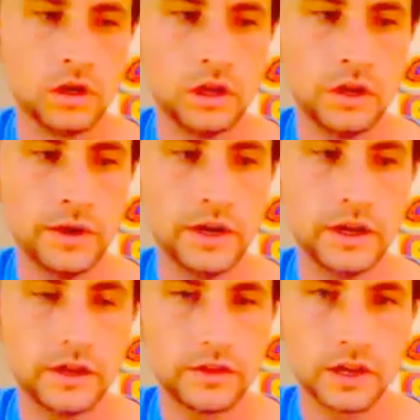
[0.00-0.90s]
Another way
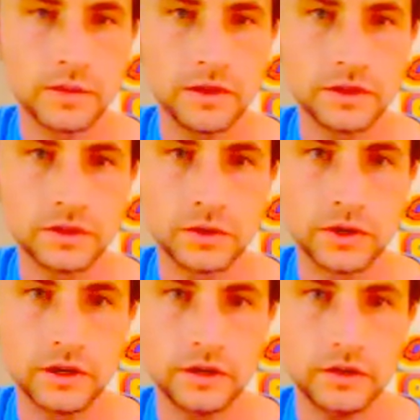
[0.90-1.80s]
to think about this
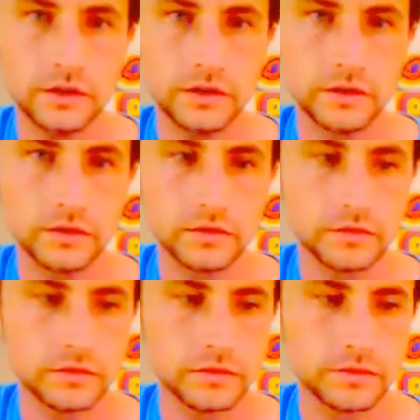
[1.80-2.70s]
chord,
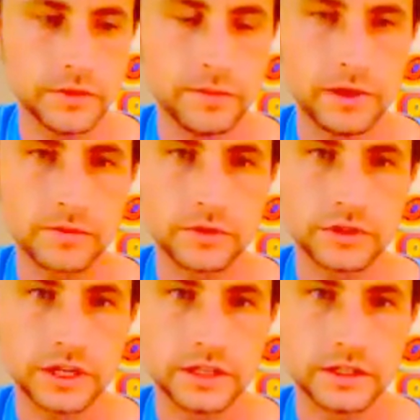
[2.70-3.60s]
which might make more
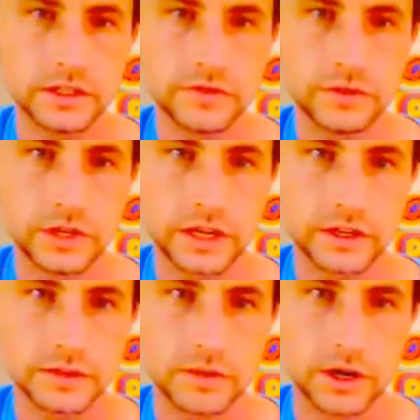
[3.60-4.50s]
sense, is if you take
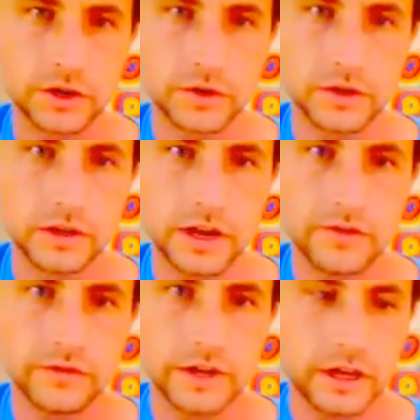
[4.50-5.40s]
this bar chord that
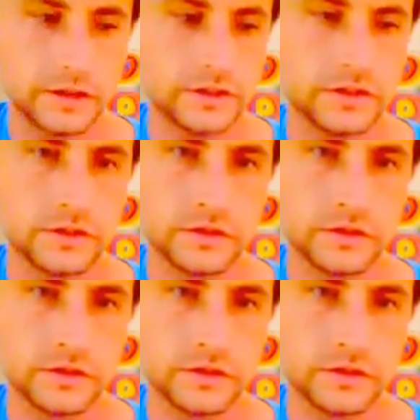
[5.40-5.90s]
everyone hates.